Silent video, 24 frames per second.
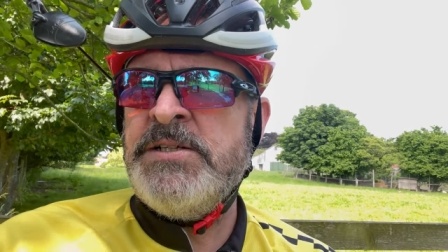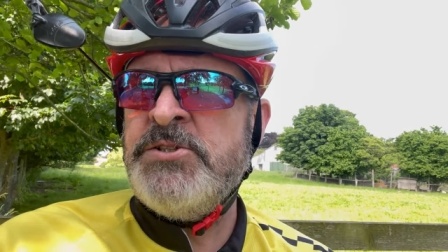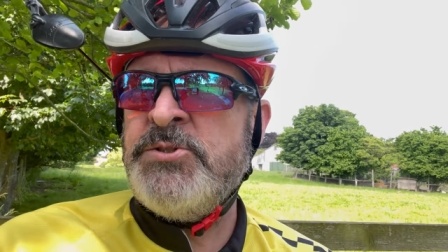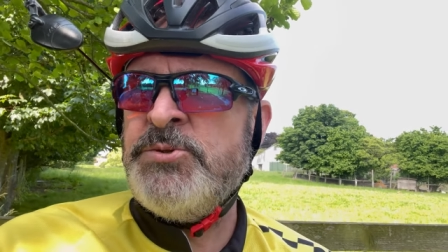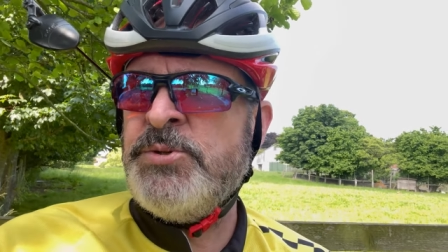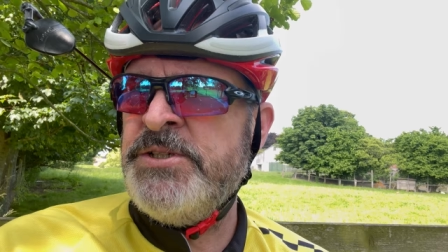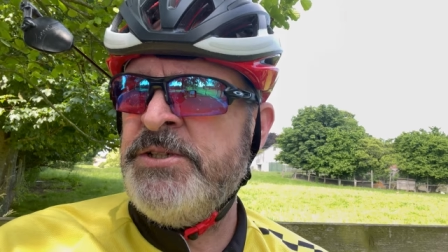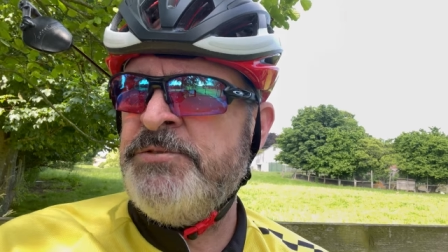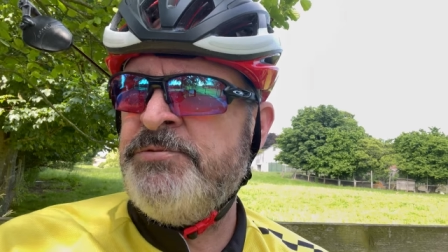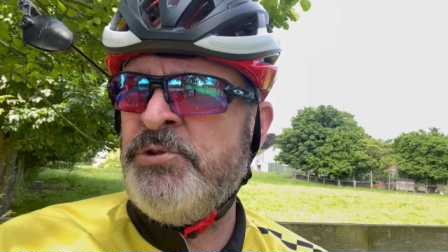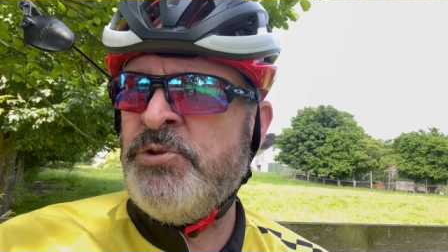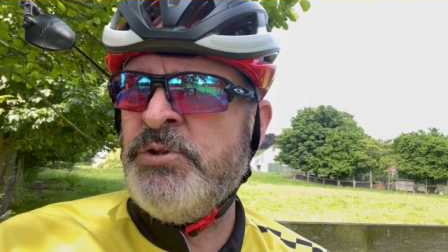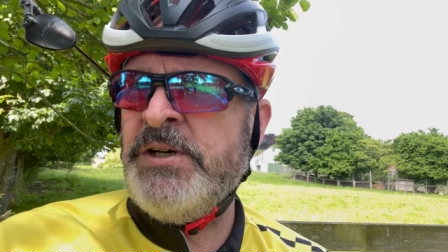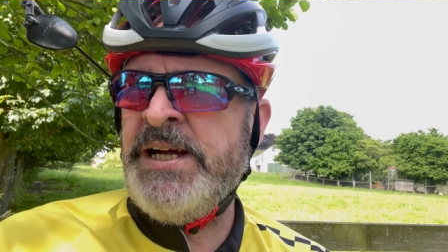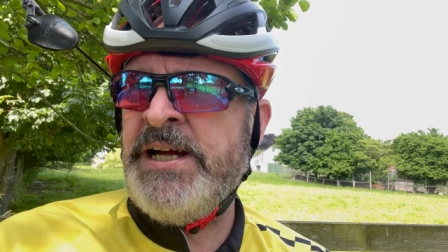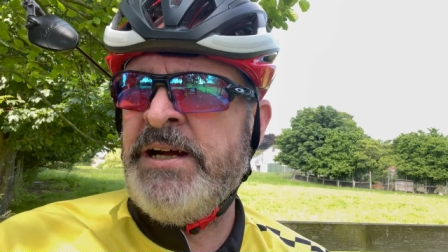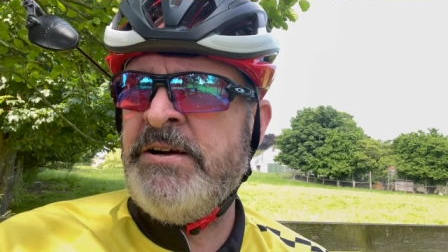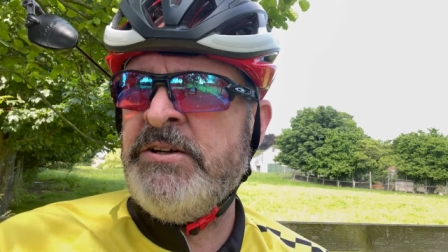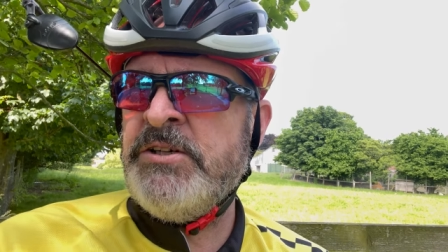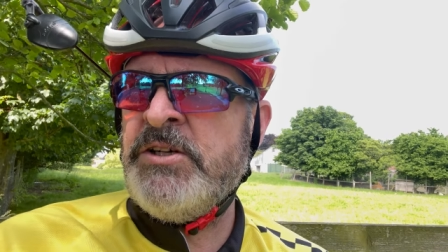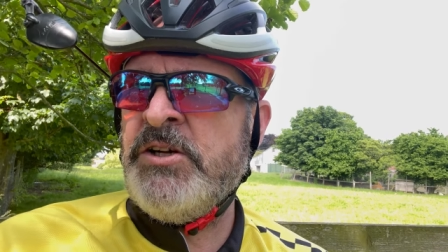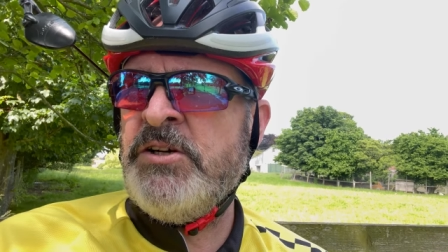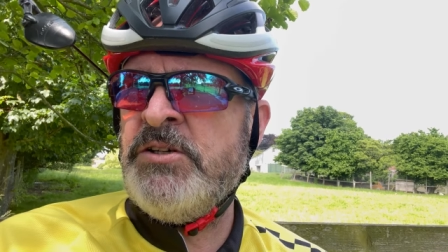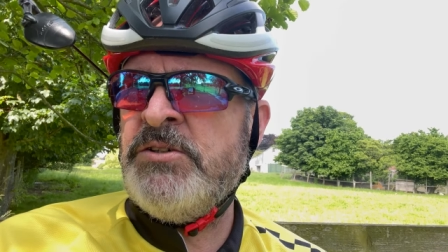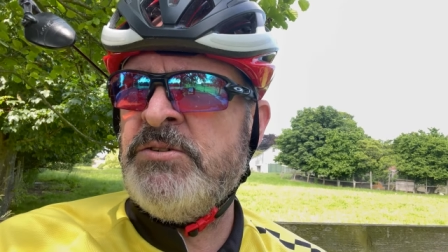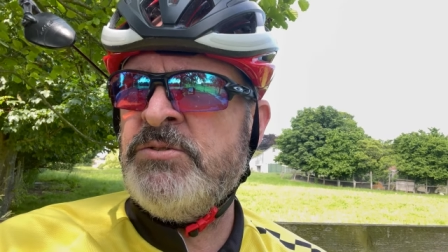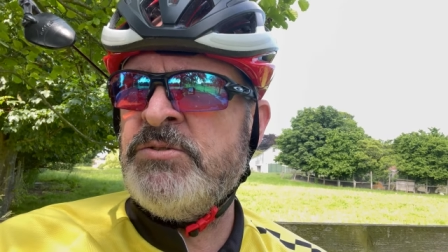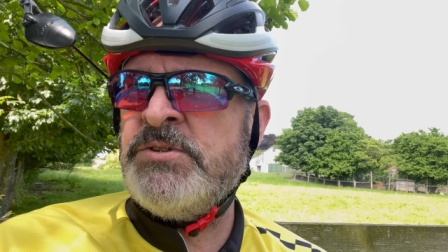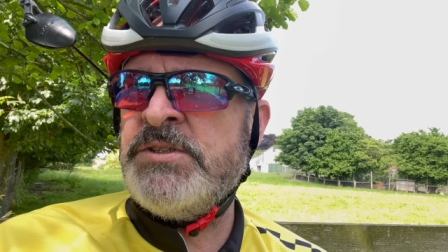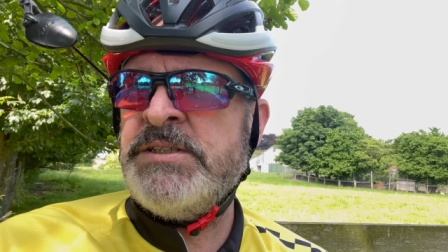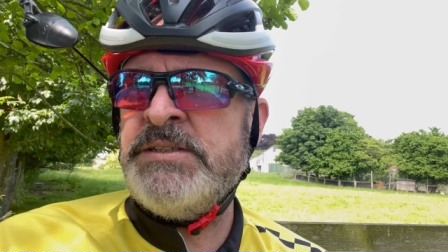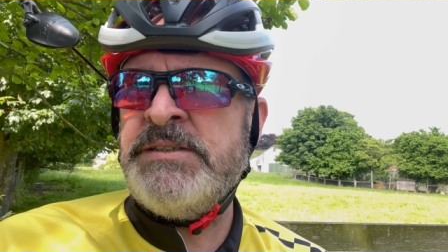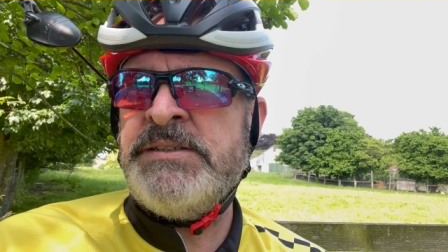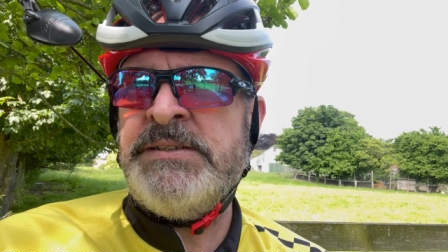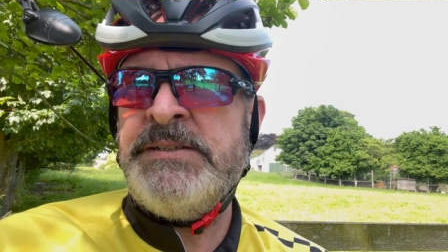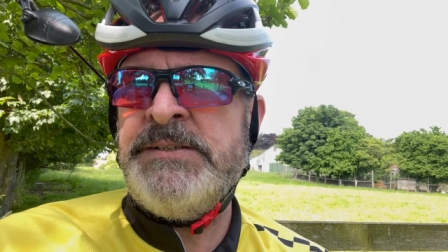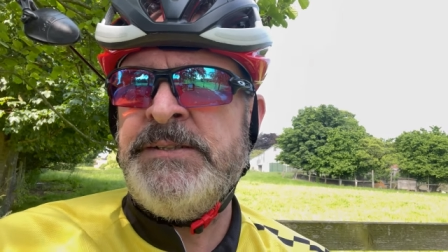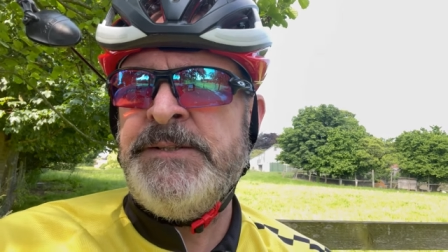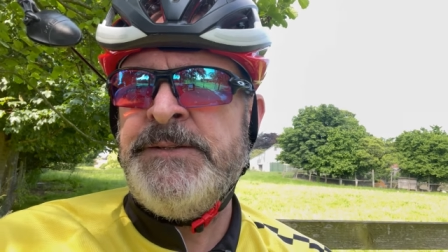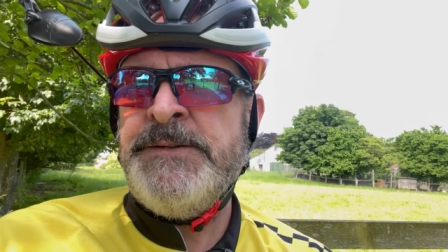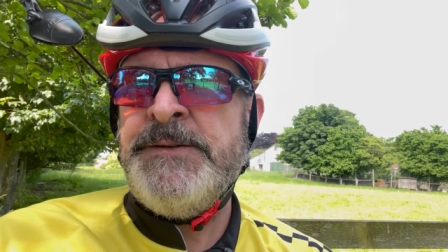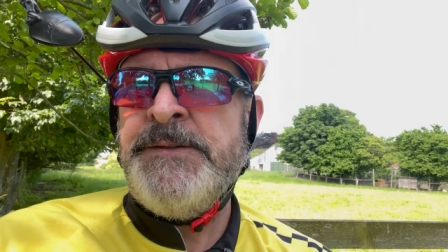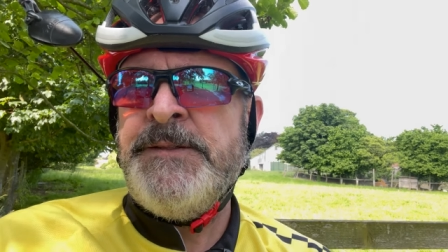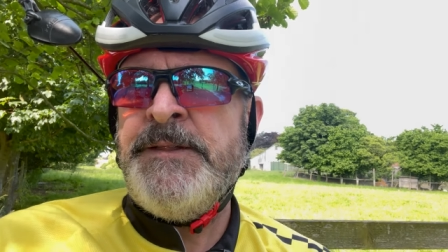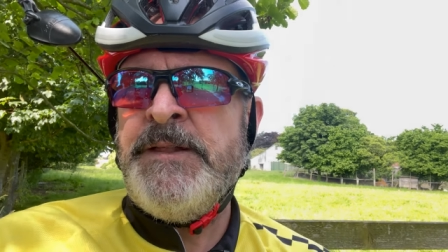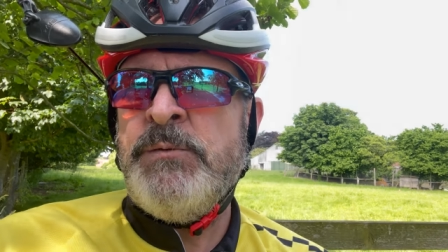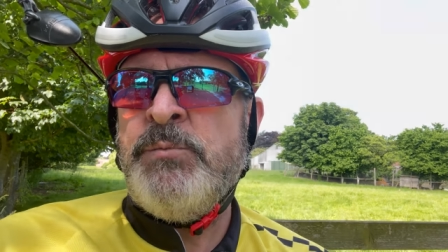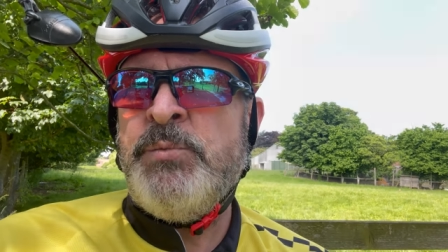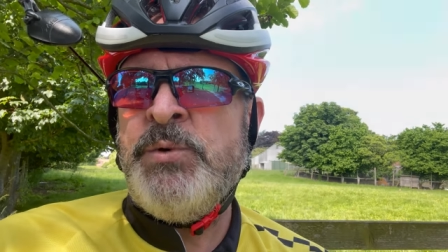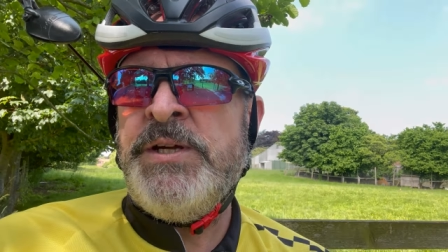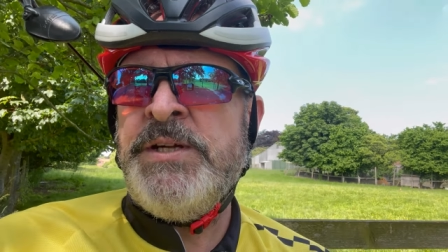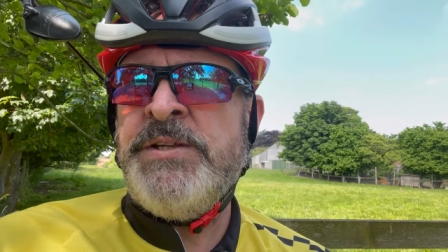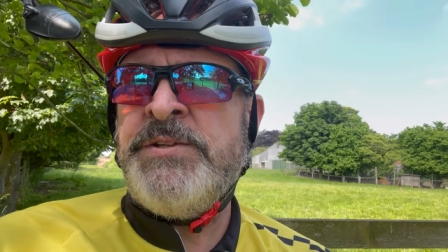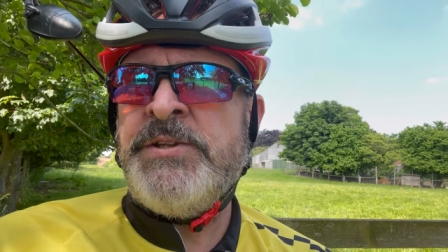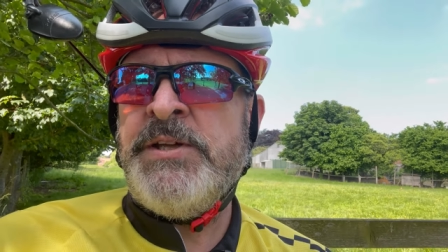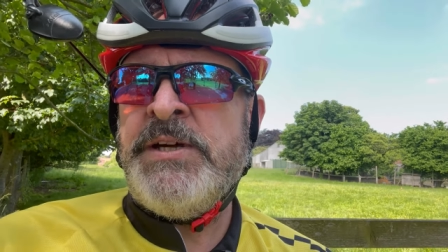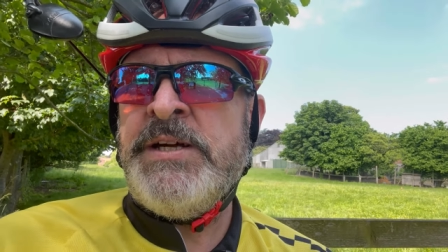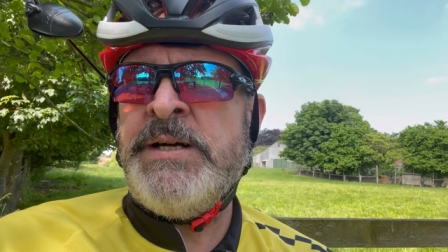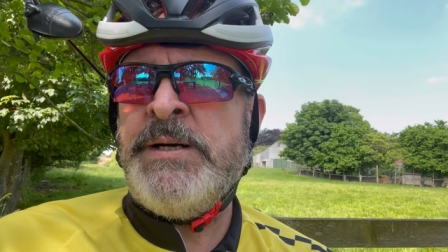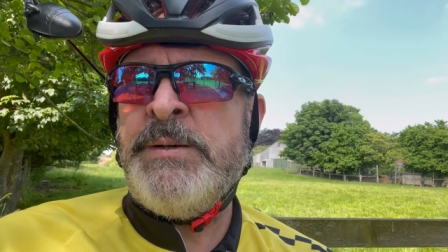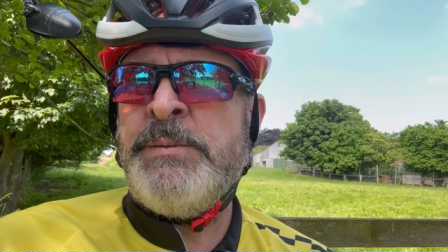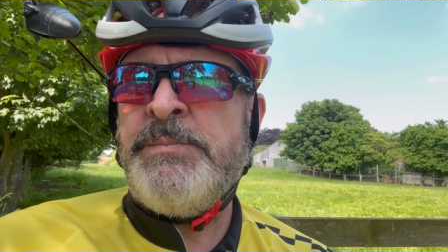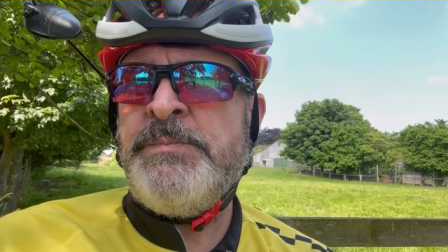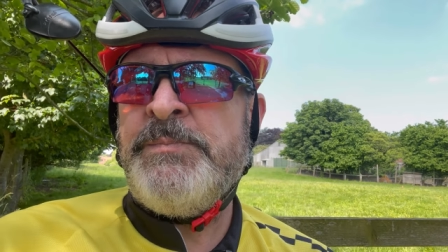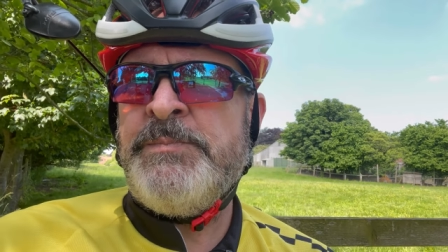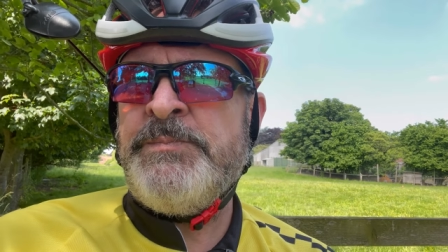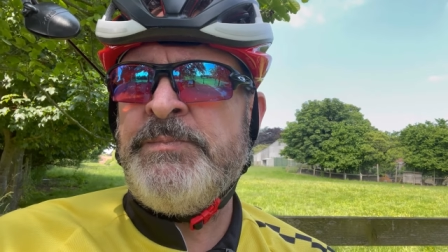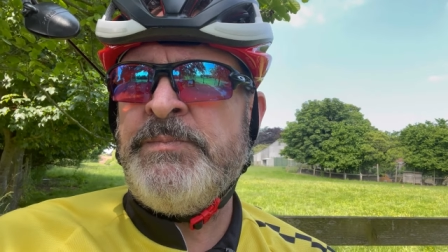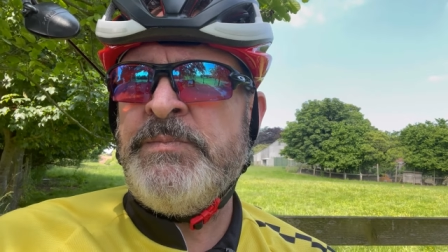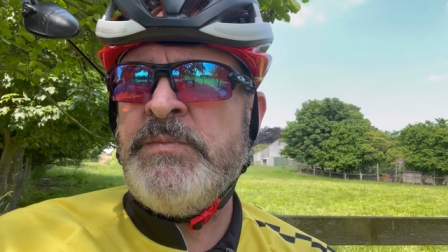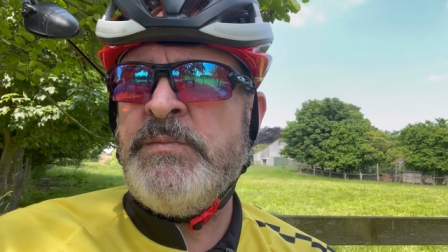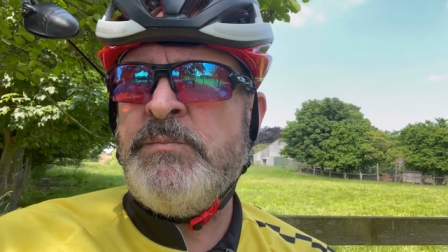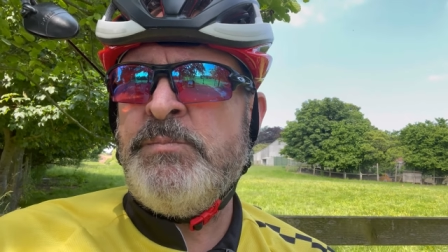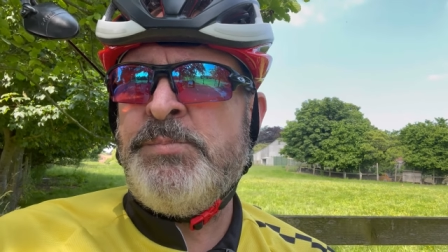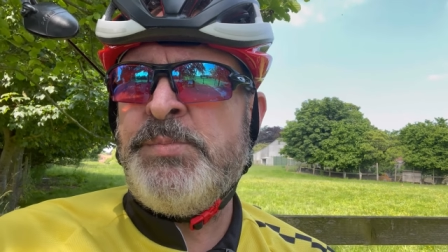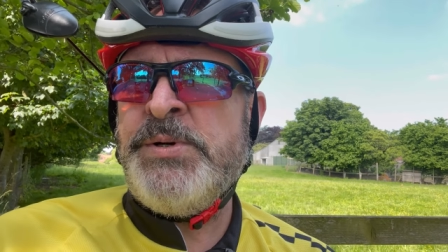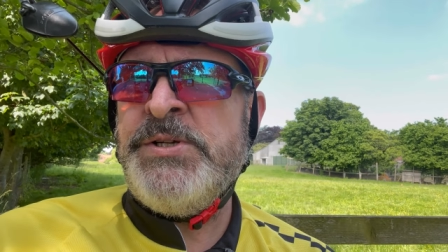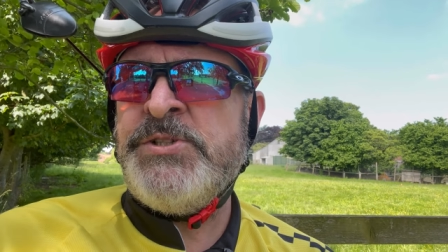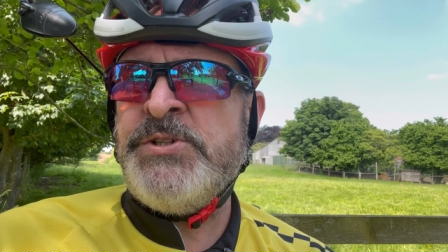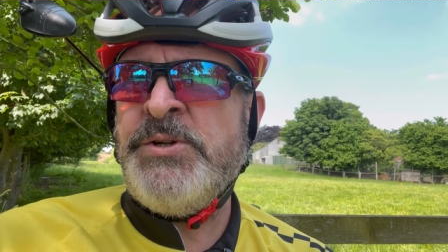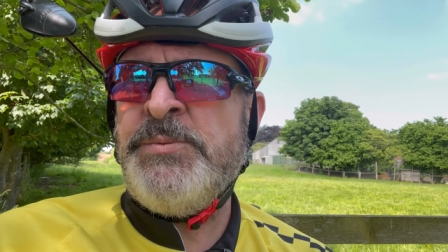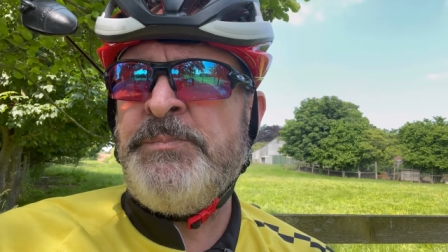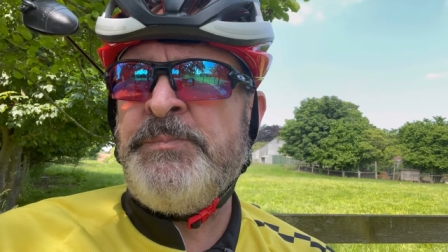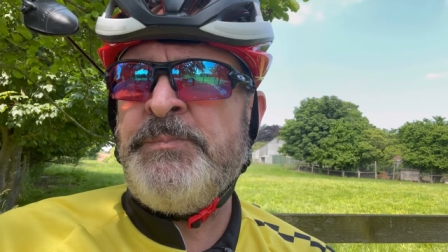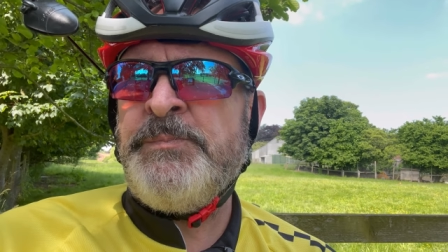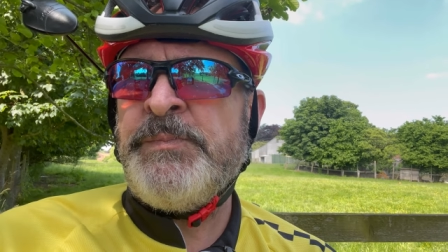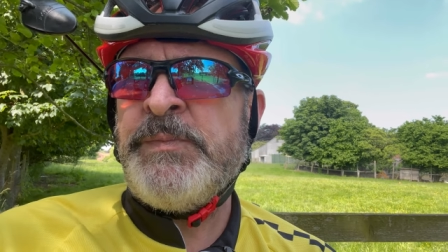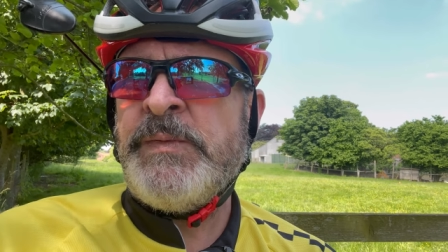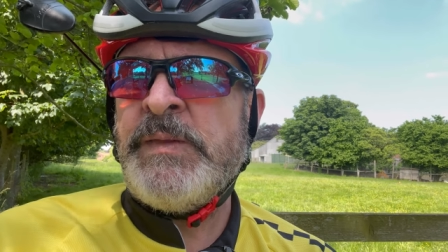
24 karat gold with uh, prism